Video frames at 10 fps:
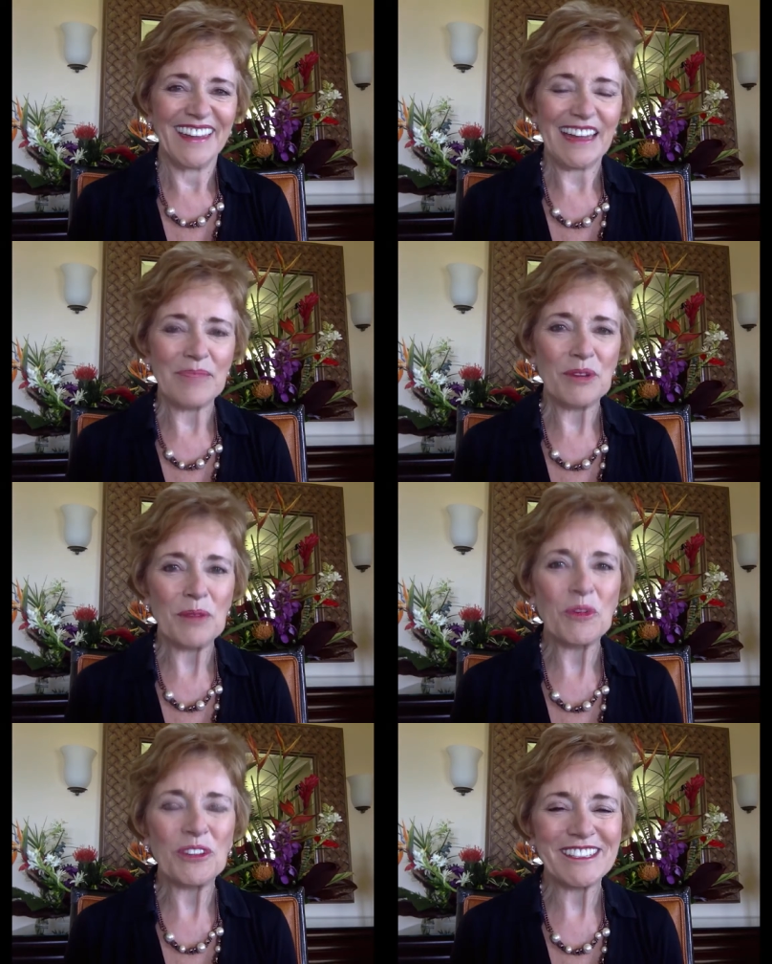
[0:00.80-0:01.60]
Hi, I'm Mary
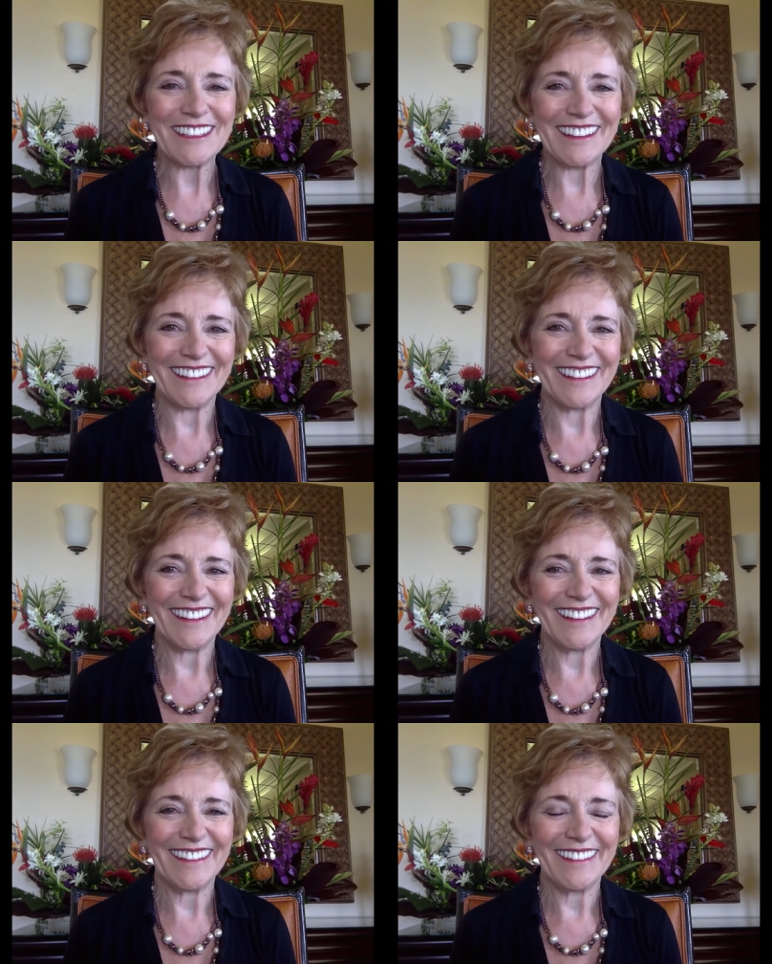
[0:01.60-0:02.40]
Morrissey.
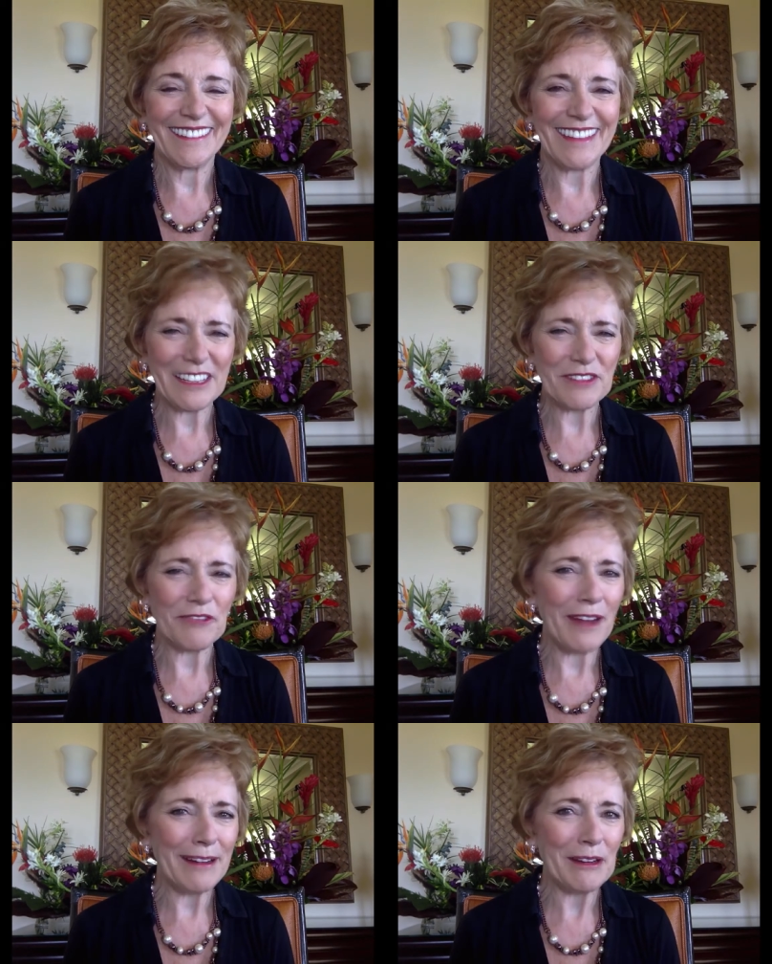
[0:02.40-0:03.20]
Thanks for
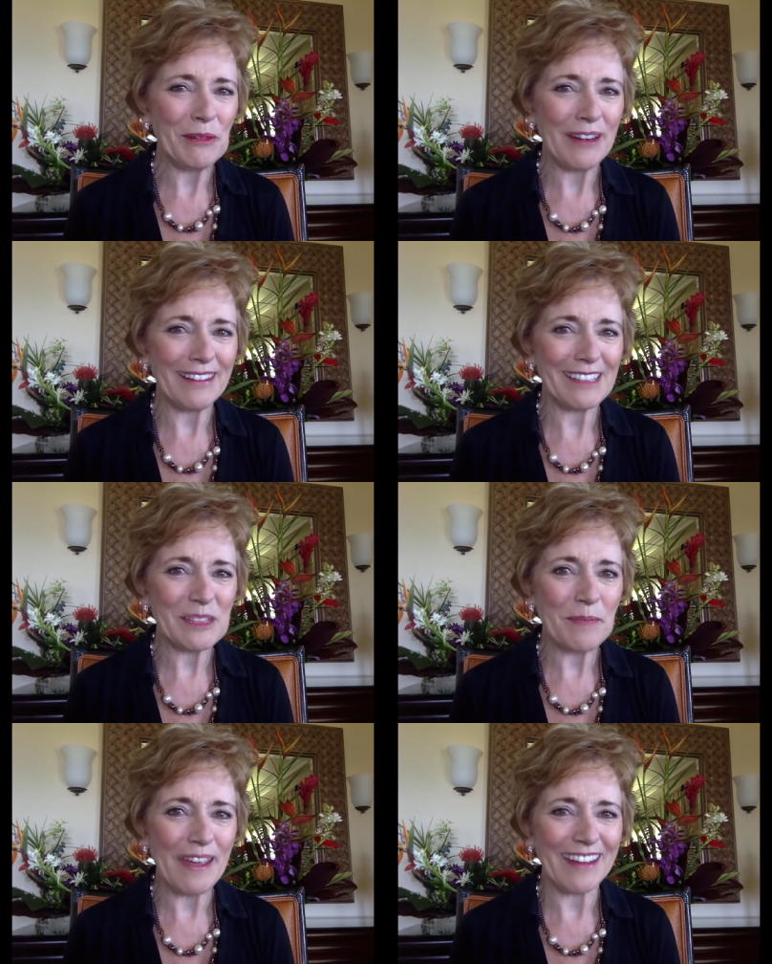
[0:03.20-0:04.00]
finding your way to
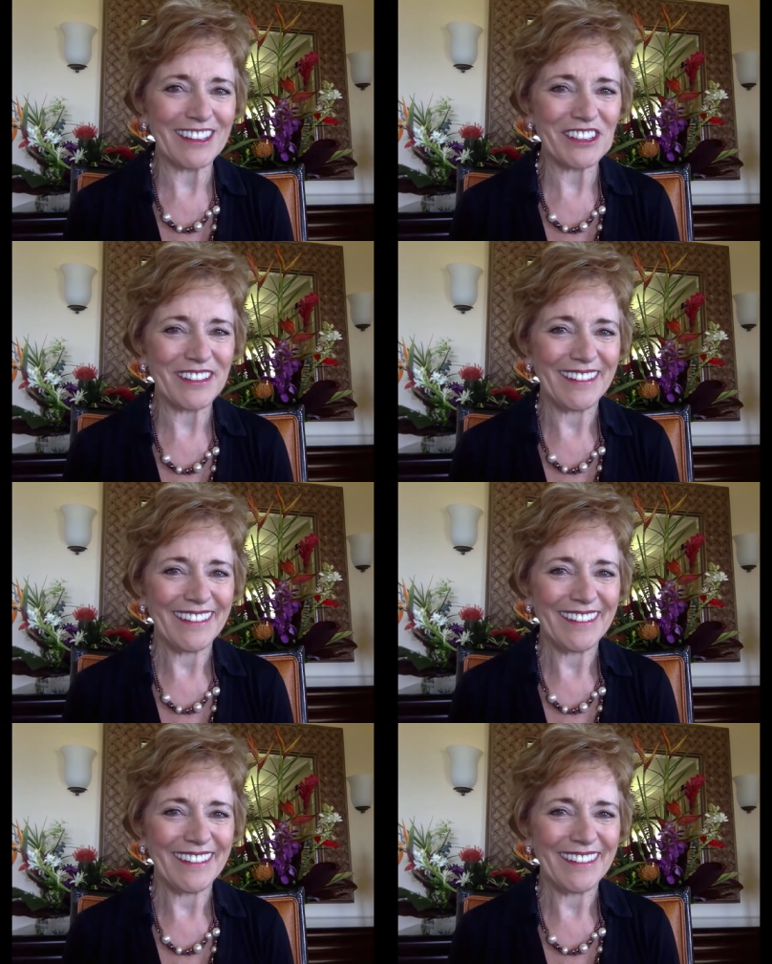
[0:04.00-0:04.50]
this page.